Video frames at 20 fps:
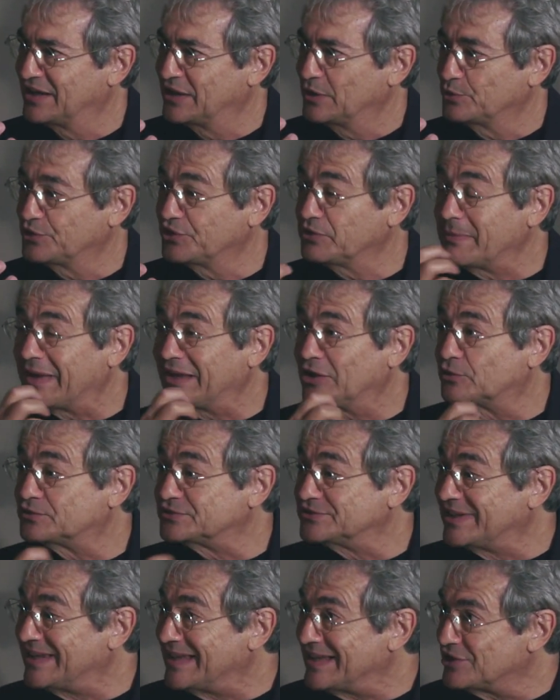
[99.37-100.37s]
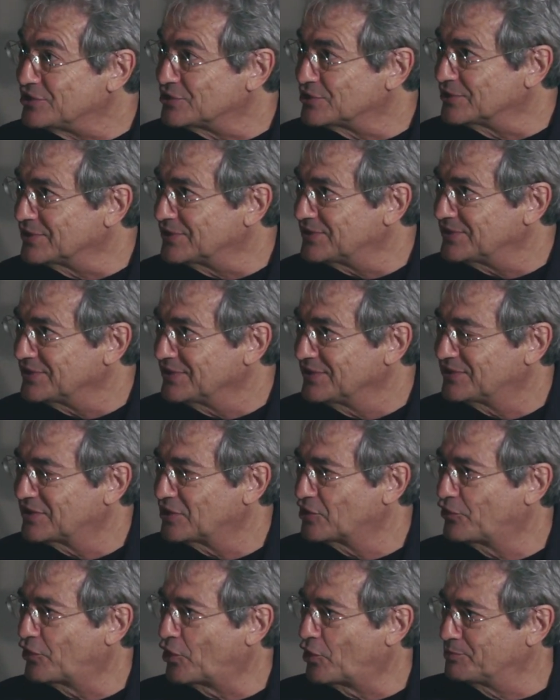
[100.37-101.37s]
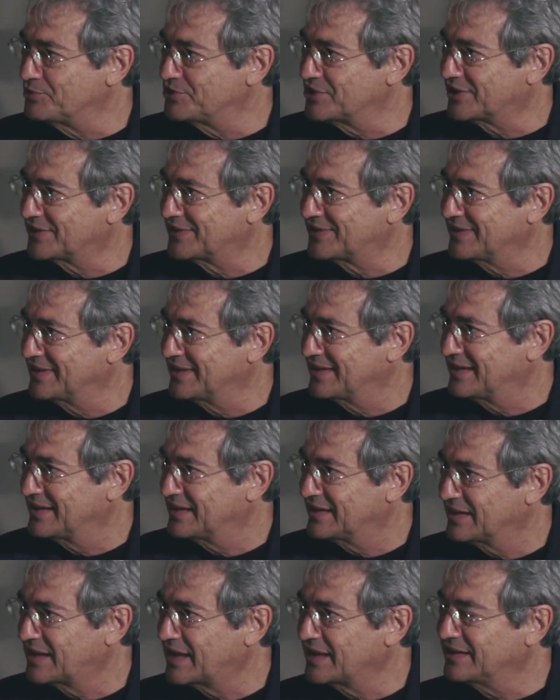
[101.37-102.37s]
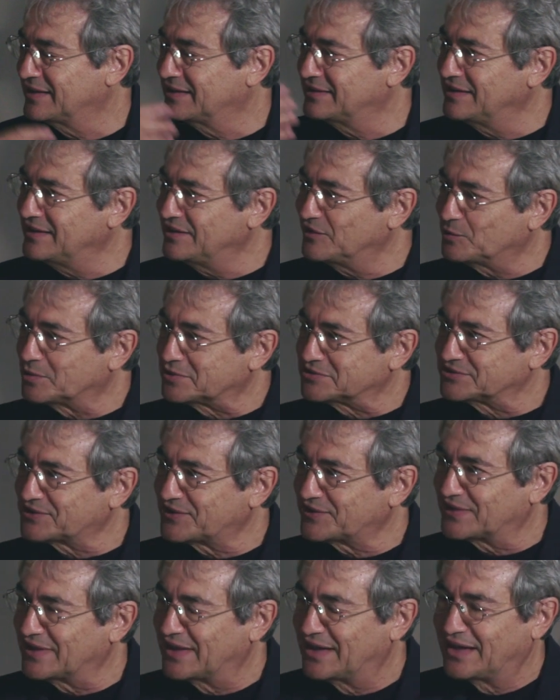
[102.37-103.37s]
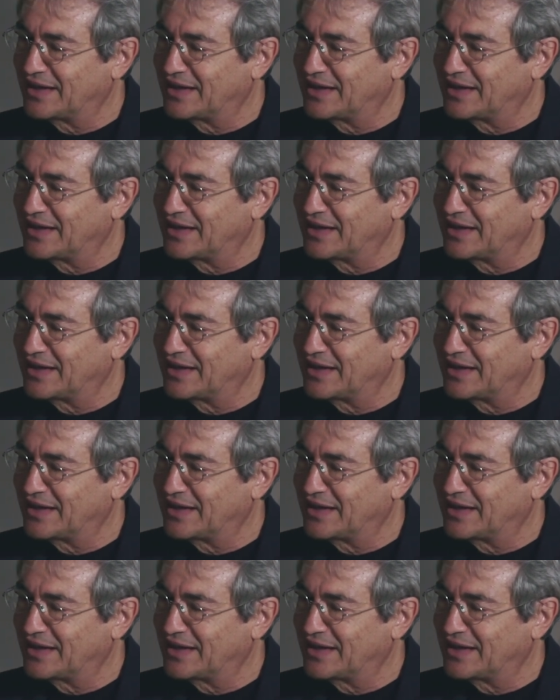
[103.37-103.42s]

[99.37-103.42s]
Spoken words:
which is made of relations instead of objects. Like these works